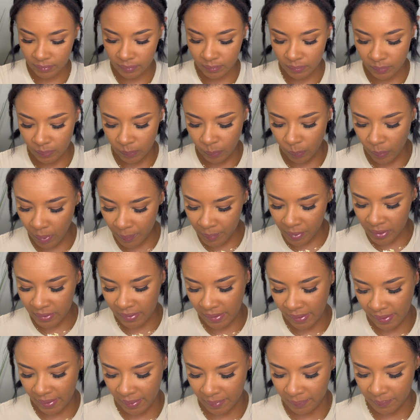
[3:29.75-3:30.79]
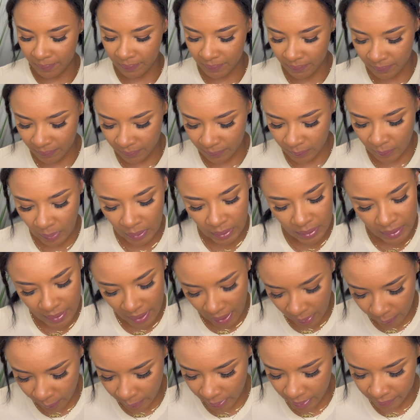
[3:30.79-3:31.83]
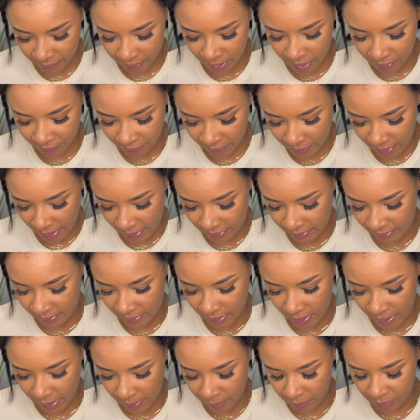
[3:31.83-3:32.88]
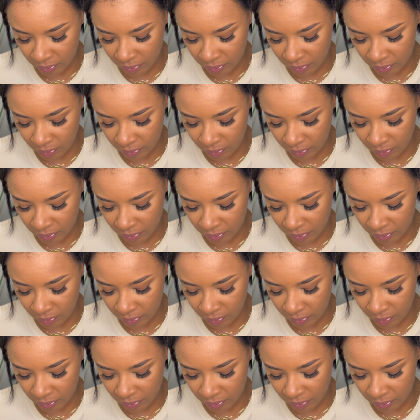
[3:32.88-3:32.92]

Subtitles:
one more time. Not quite ready for that step.